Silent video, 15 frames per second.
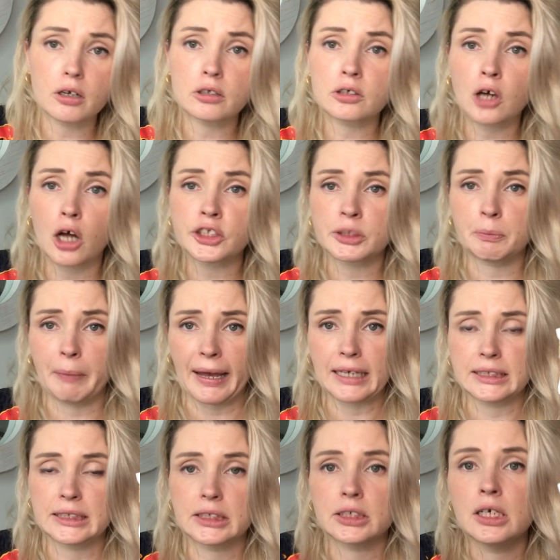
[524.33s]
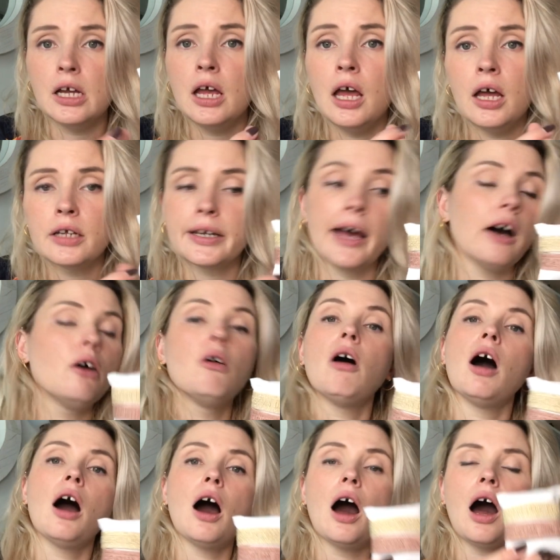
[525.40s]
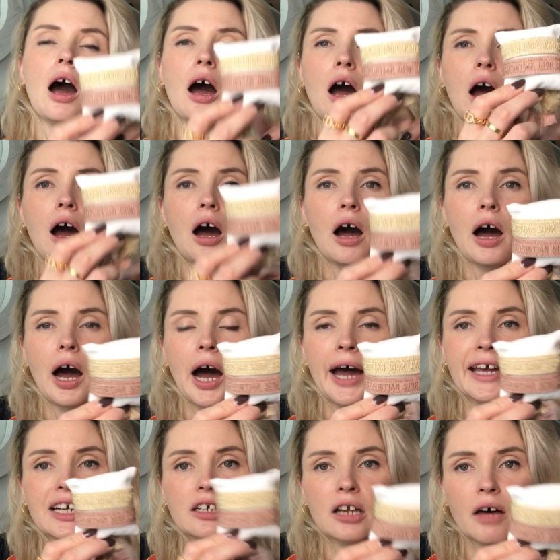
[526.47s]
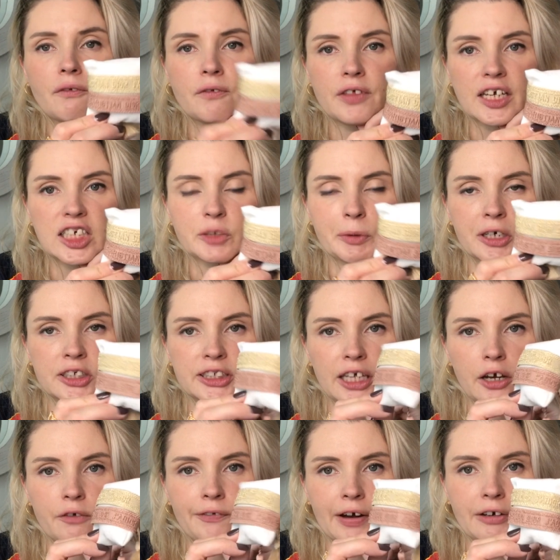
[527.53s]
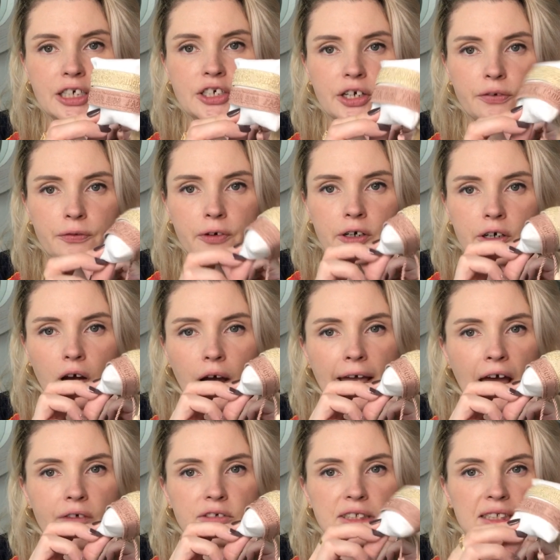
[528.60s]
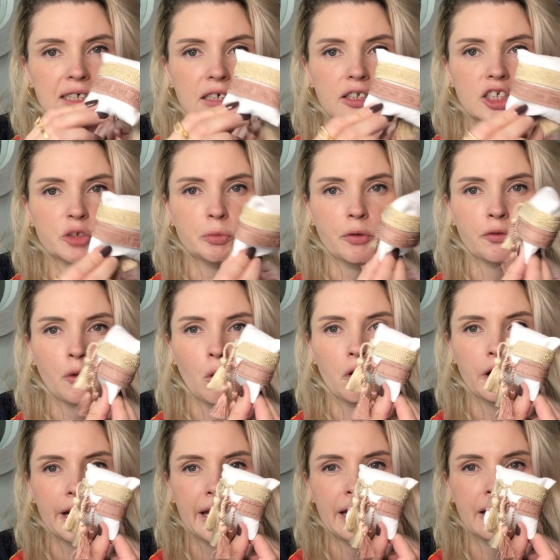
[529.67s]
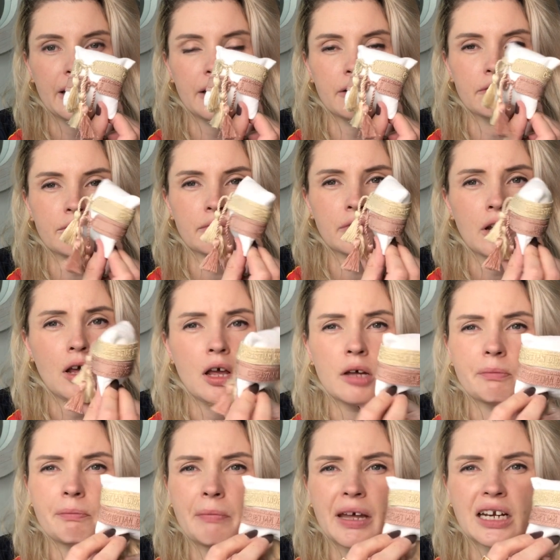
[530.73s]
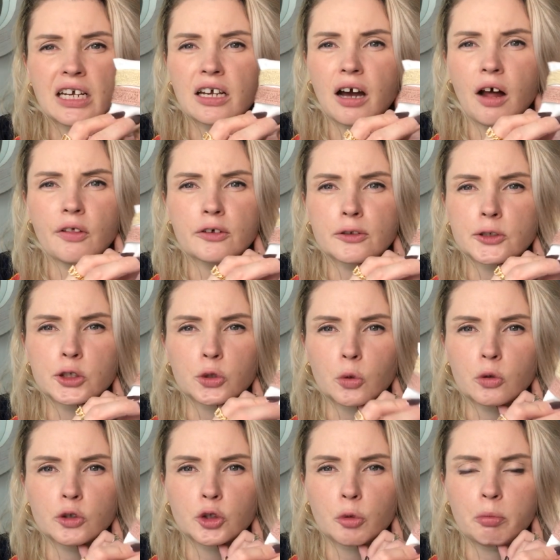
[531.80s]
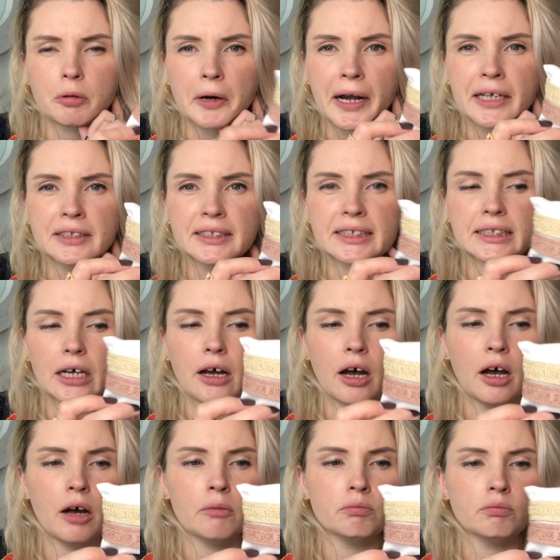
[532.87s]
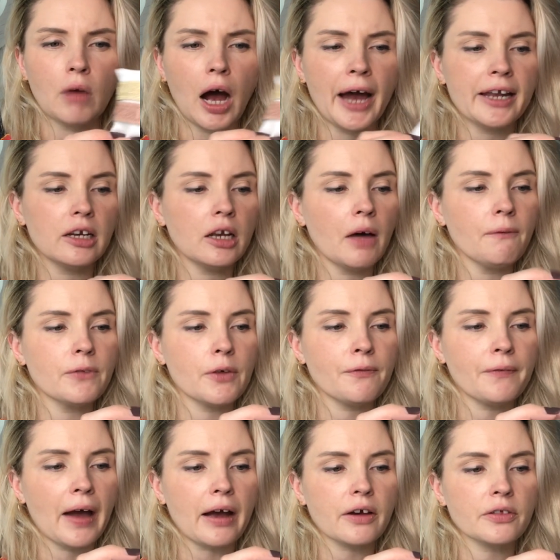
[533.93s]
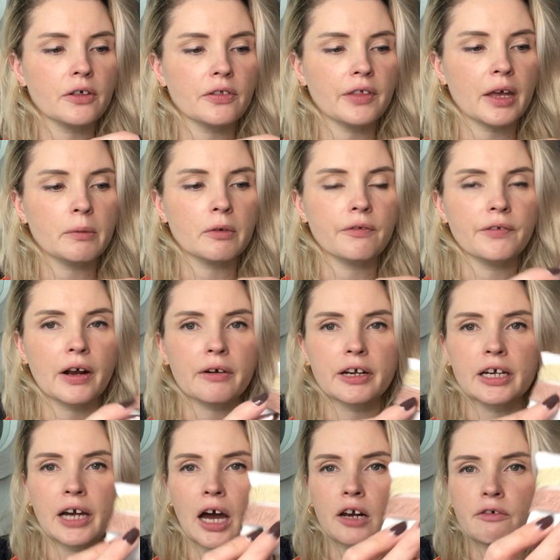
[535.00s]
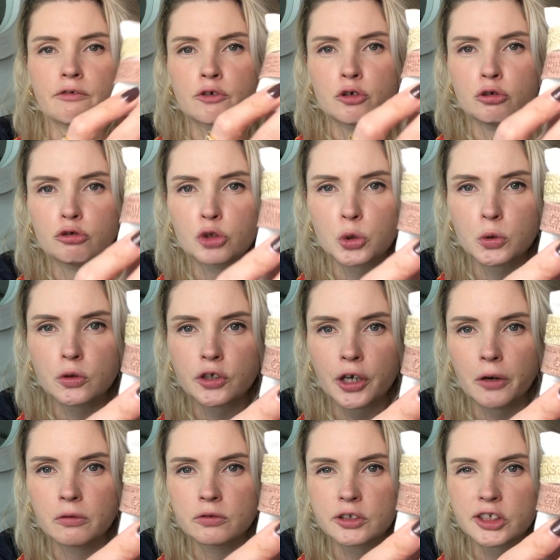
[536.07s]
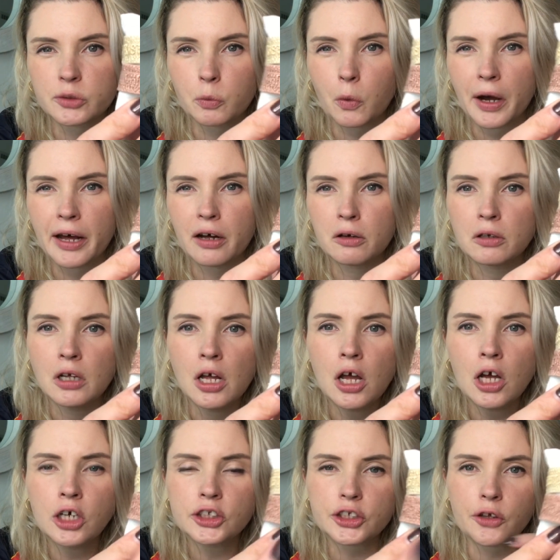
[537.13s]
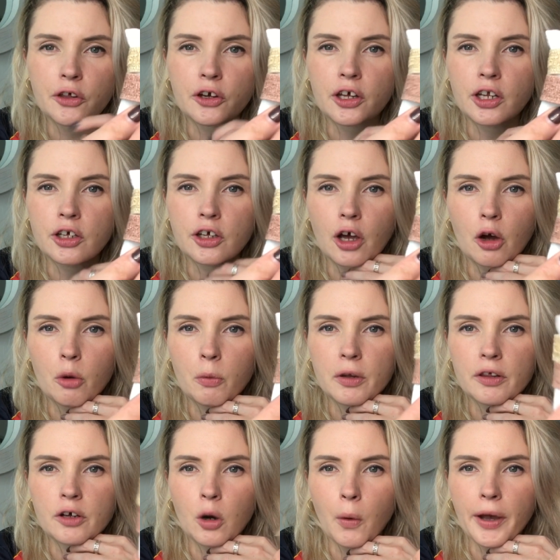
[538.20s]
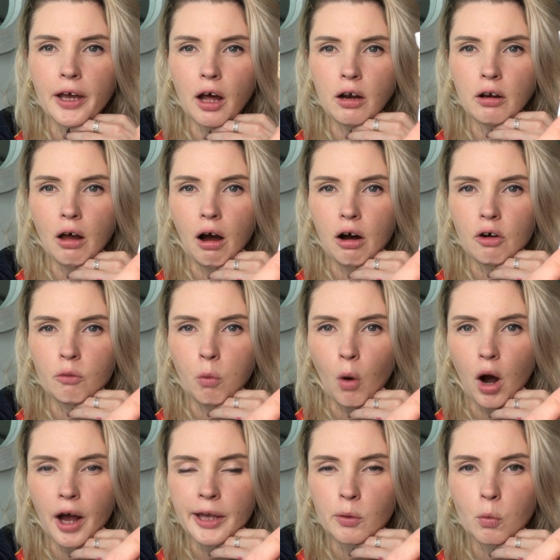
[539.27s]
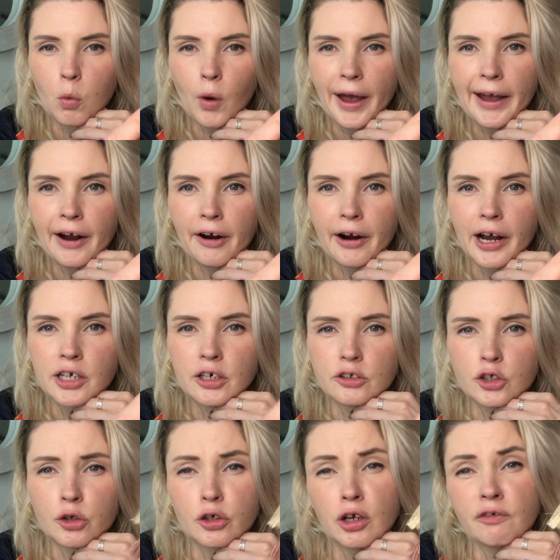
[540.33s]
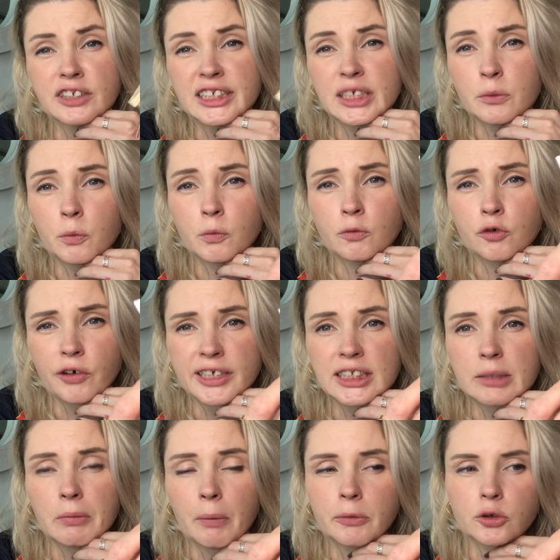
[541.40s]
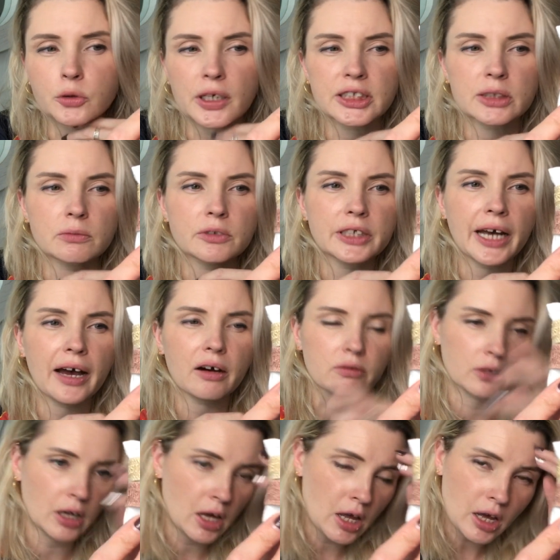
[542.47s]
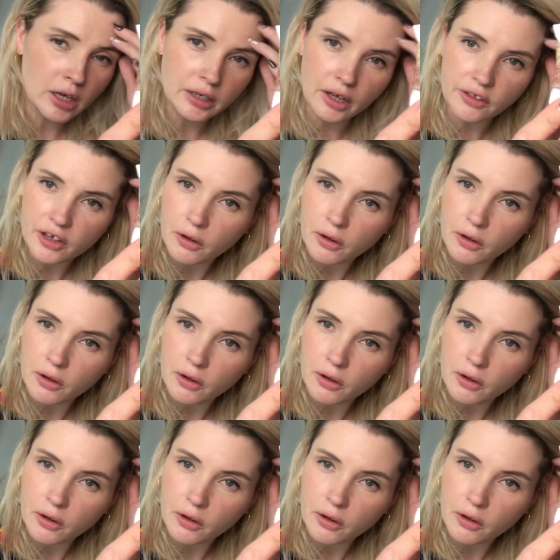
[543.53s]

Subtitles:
cotton based. Now, I love these because they are very different. I haven't seen these before in many other stores or brands. I love the fact that they were very kind of neutral toned as well. So they're going to go with quite a lot of what I wear, and then you can obviously dress them up and dress them down. Now, the